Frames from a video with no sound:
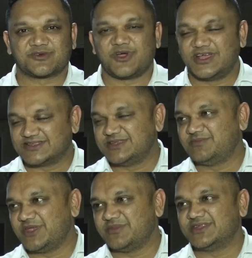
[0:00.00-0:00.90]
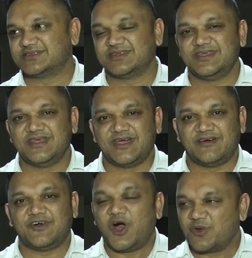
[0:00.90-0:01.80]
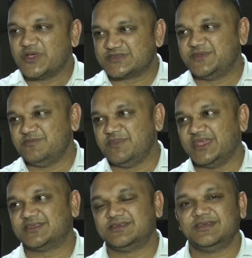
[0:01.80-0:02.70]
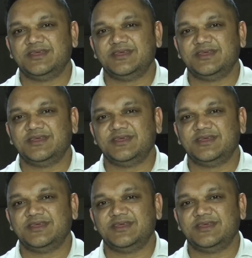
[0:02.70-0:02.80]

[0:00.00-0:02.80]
royalty payment have always been made